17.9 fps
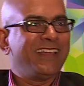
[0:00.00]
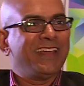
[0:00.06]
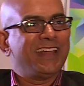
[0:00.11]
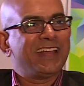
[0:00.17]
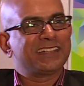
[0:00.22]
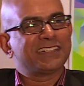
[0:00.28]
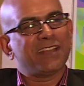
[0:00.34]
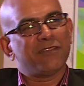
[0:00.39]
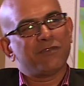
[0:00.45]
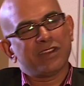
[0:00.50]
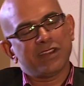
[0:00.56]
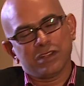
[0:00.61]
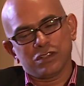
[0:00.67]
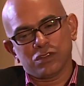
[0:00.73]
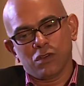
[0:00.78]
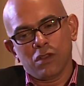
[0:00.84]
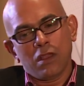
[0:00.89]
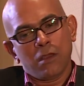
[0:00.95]
except in
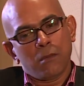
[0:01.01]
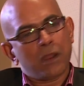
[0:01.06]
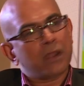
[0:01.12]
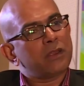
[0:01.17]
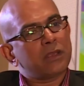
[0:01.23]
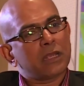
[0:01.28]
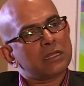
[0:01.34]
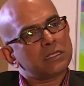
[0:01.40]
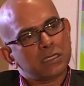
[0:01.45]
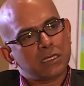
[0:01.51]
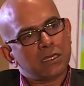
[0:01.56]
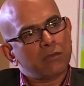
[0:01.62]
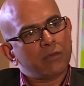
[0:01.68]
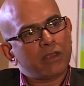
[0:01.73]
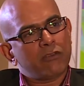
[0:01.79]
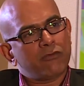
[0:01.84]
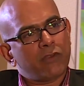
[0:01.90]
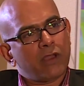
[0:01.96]
a zoo. But you can see
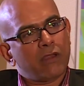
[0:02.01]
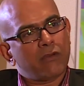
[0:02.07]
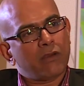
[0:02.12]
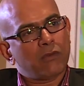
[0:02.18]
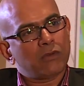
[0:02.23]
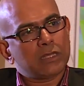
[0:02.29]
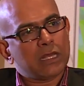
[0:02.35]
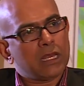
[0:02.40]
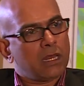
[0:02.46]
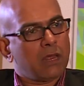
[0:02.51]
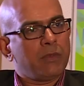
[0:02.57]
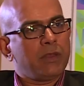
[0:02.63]
Big Five out there.